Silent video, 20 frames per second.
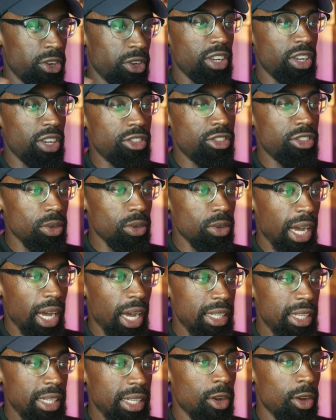you guys.
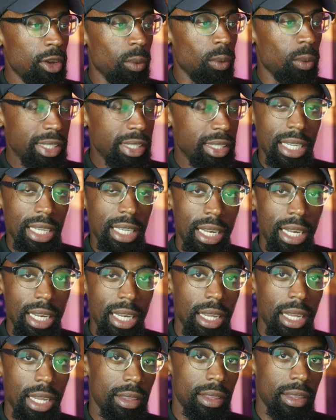Once again,
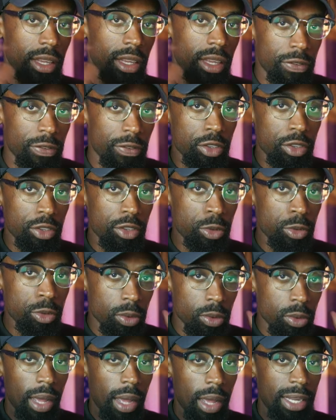thank you for
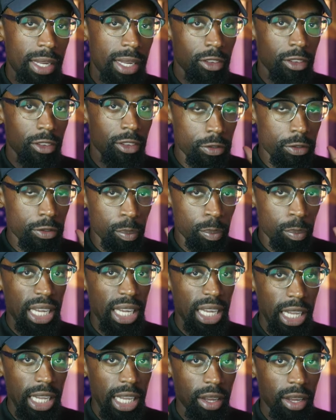subscribing, for being
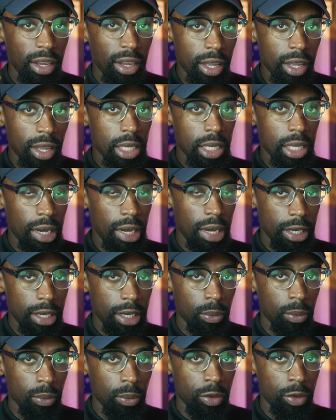here every day with
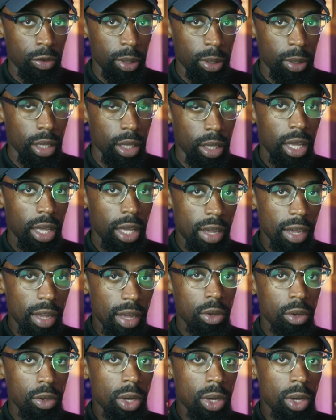me. Everyone
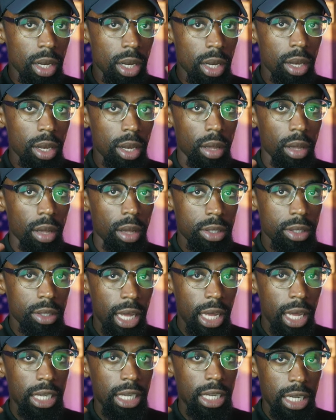loves to hate
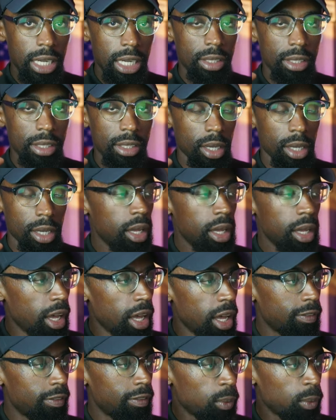Tesla.
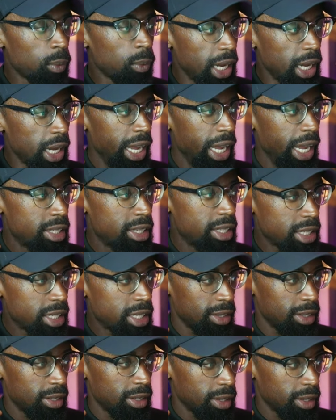Everyone hates Tesla.